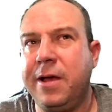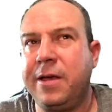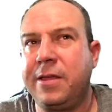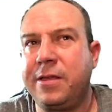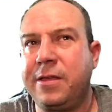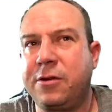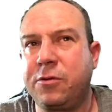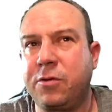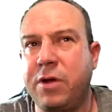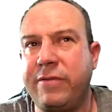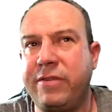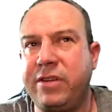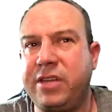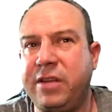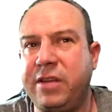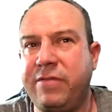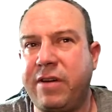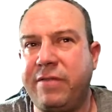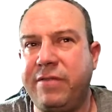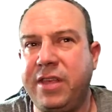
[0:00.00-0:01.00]
The
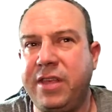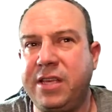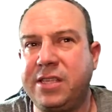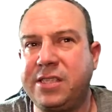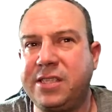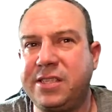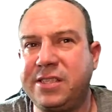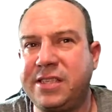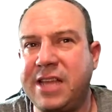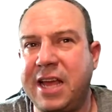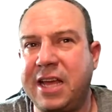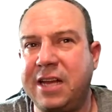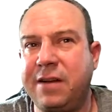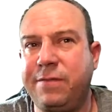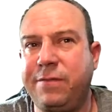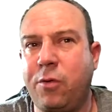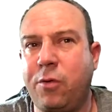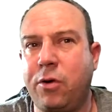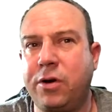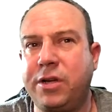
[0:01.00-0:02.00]
derivative of this is negative
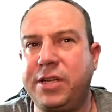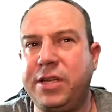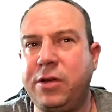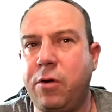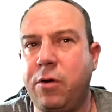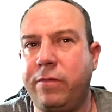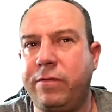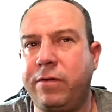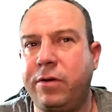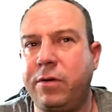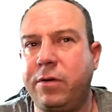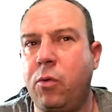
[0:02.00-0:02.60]
4t over